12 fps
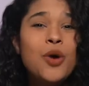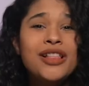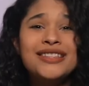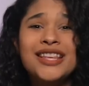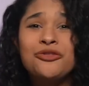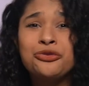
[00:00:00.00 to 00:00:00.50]
while
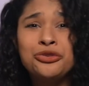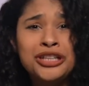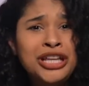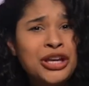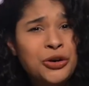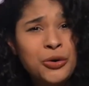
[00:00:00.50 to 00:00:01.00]
it's a
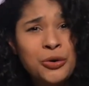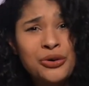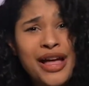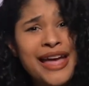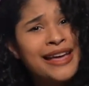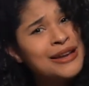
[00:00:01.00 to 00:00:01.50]
really cool
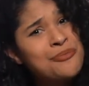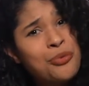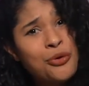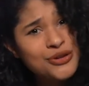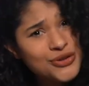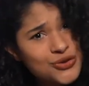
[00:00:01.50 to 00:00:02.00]
and
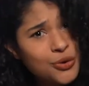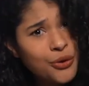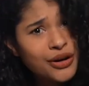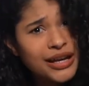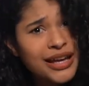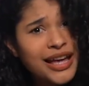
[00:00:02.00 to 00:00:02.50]
important
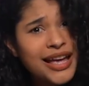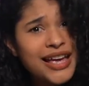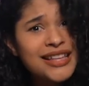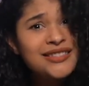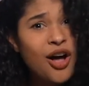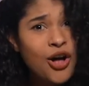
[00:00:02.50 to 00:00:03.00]
story,
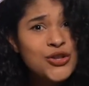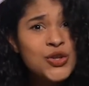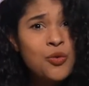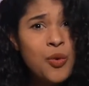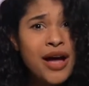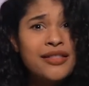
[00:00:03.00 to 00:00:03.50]
it's also
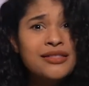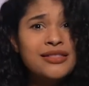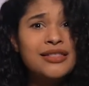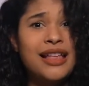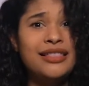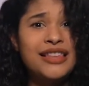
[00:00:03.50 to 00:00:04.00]
one
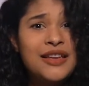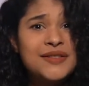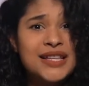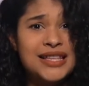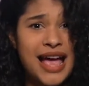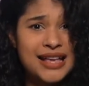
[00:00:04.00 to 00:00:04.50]
that leaves
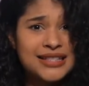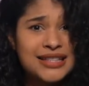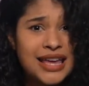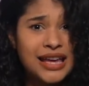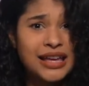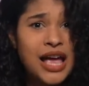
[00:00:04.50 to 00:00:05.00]
us asking,